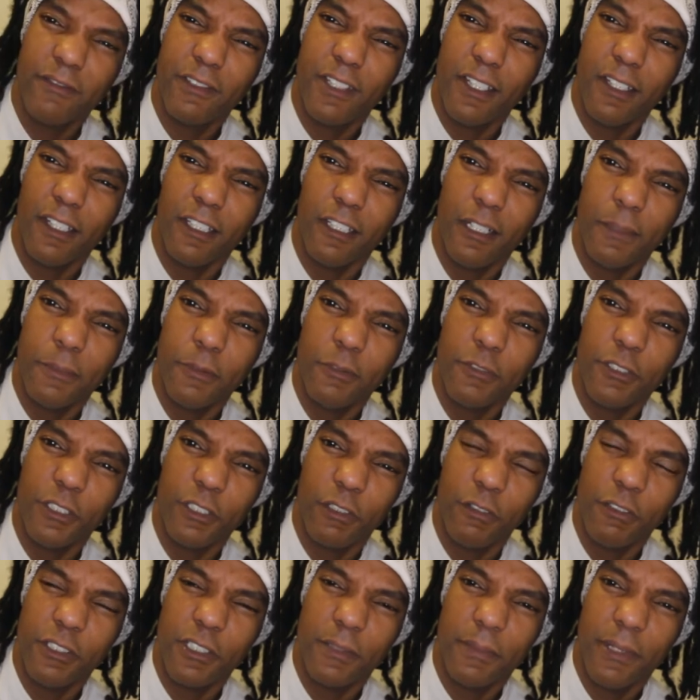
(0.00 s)
done a couple
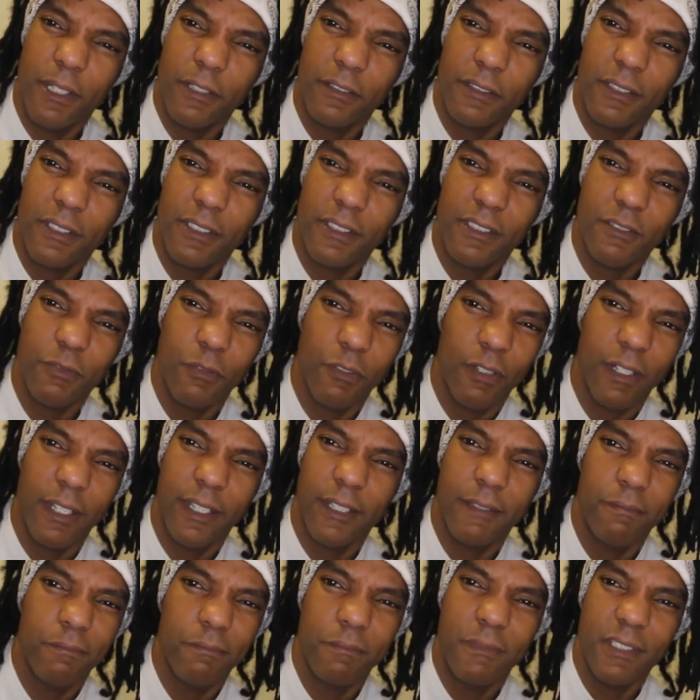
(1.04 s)
shows about this where
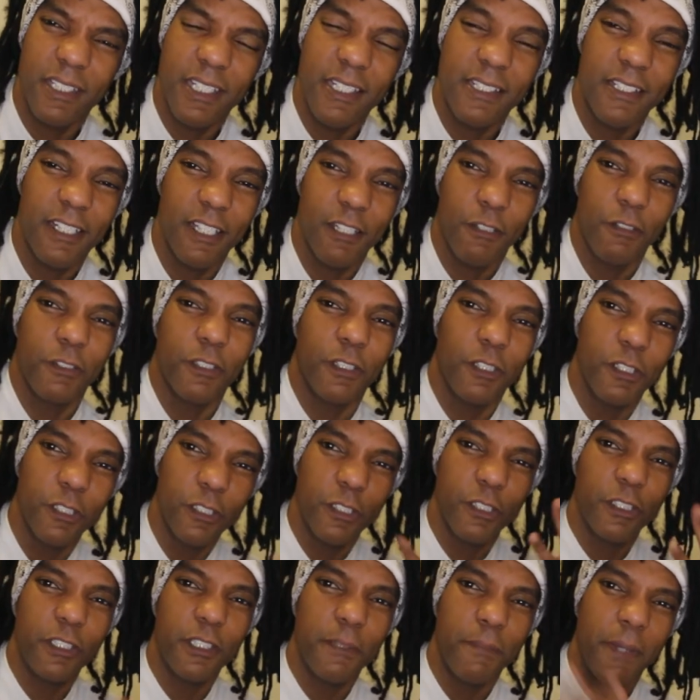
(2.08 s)
I detail the
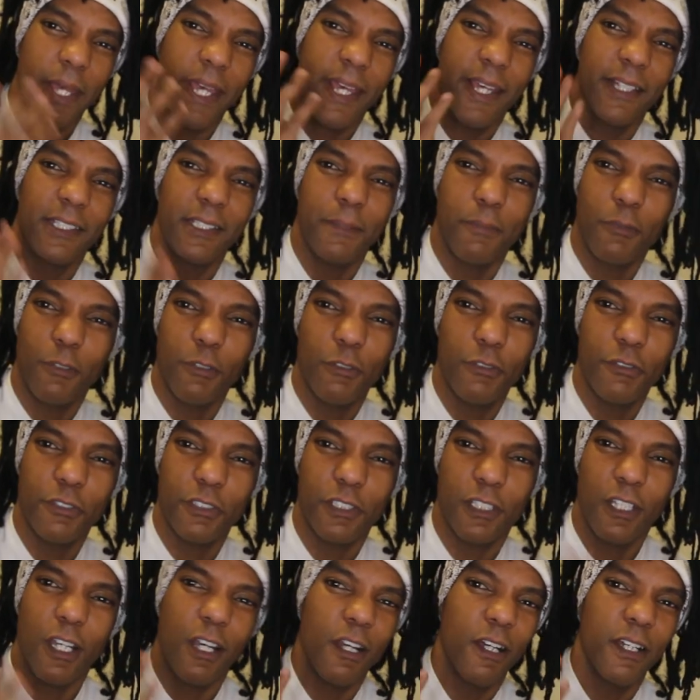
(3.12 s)
good, the bad, the pros,
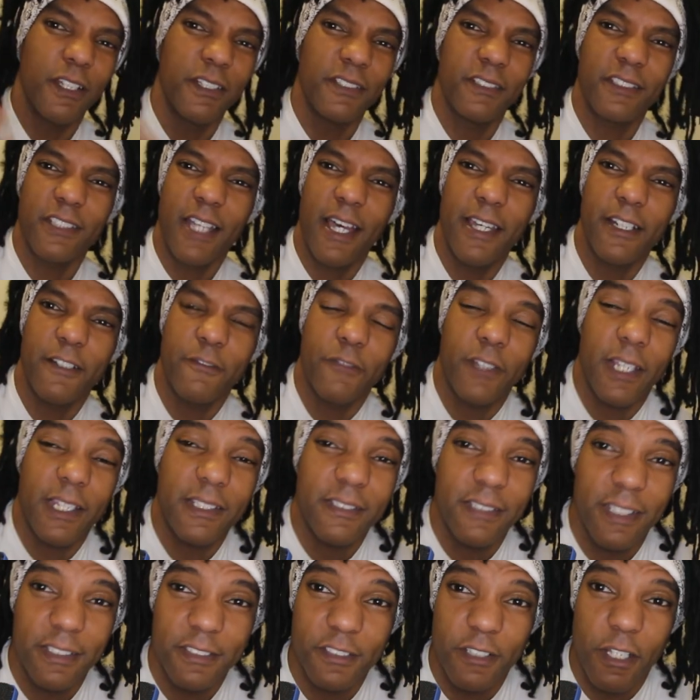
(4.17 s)
the cons, side
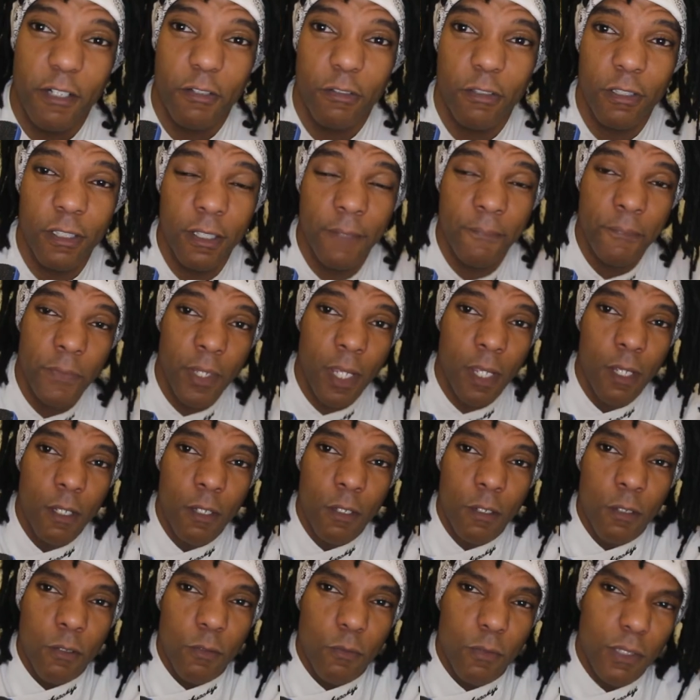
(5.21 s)
effects, etc.
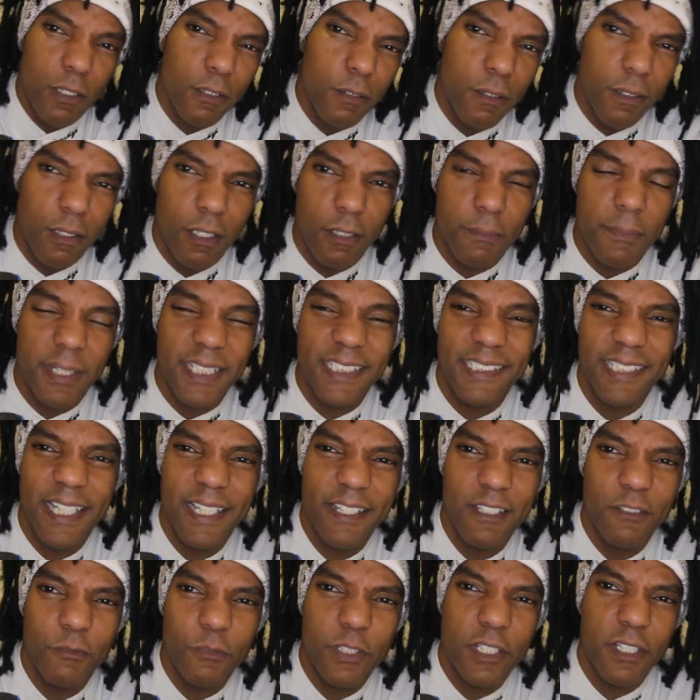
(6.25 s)
Well, on my
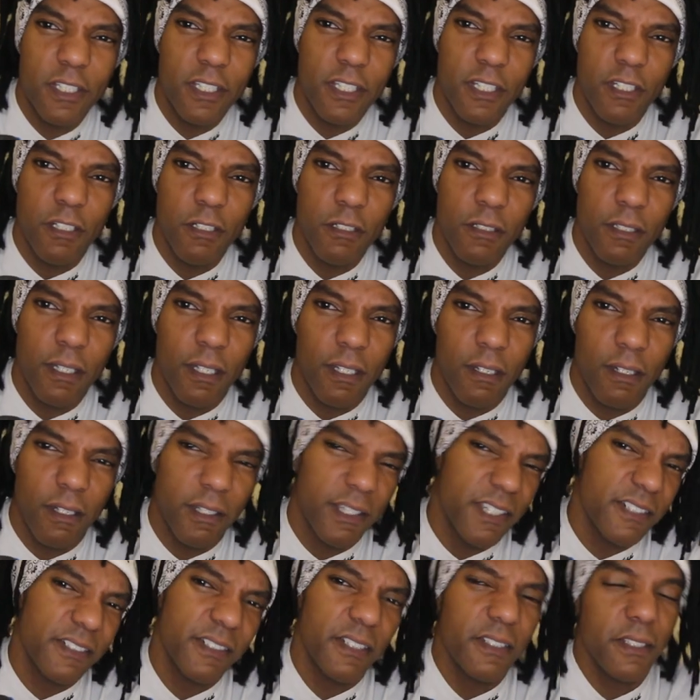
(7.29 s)
second week here, I
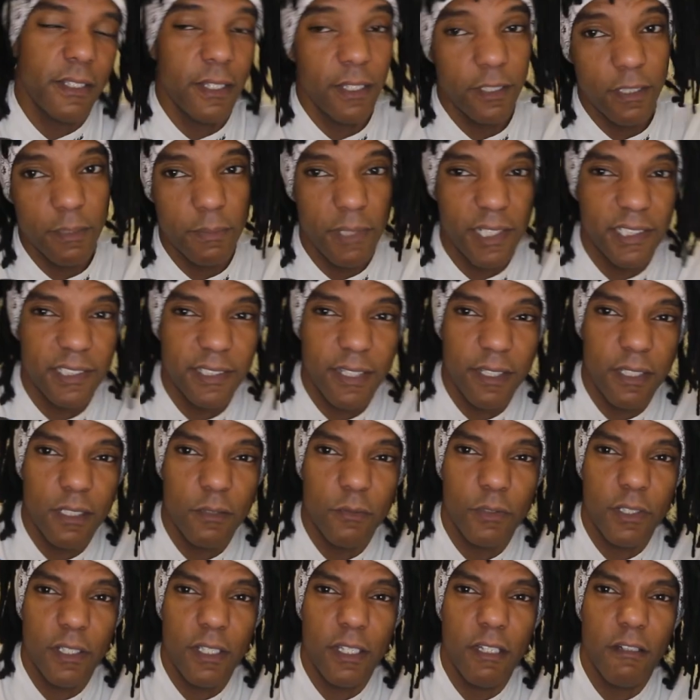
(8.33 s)
guess at the end of my
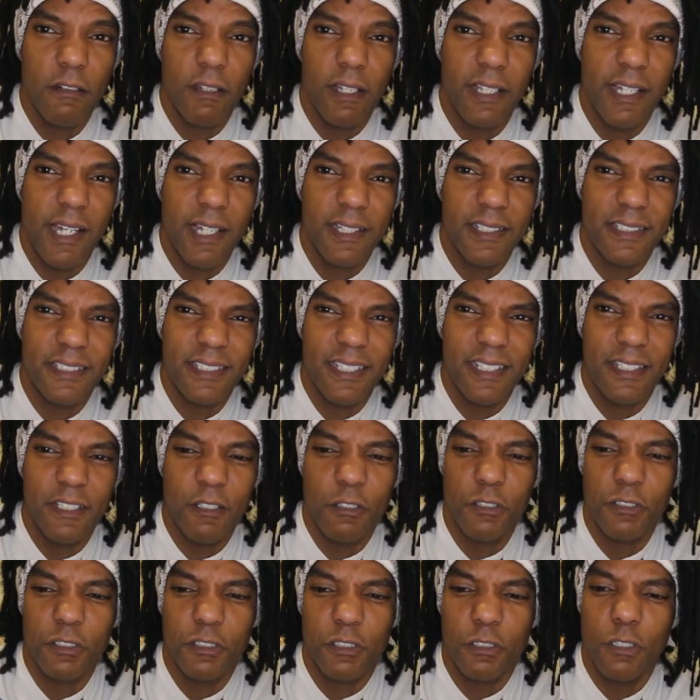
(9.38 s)
second week here, I got to say
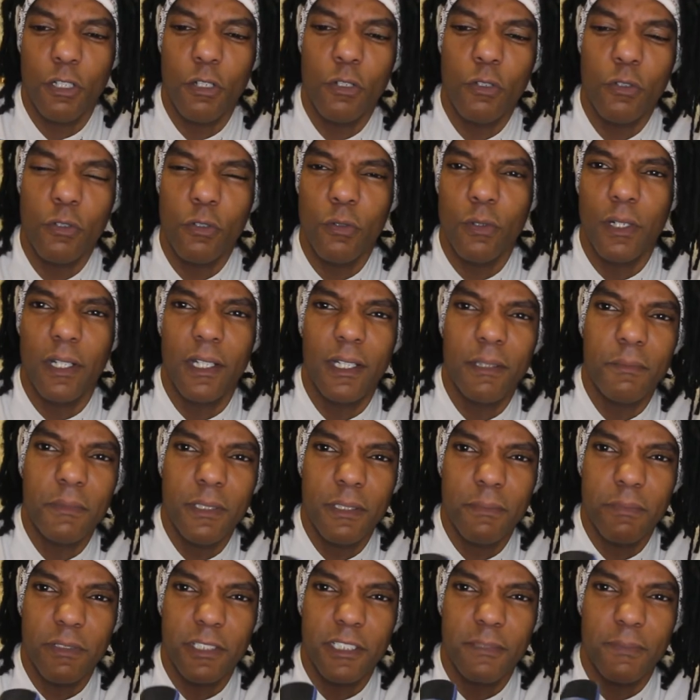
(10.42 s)
there's no,
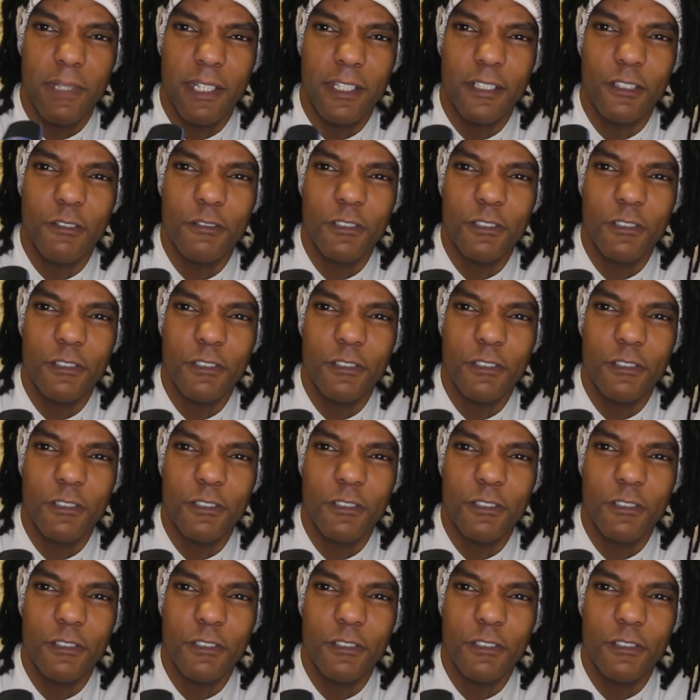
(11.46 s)
no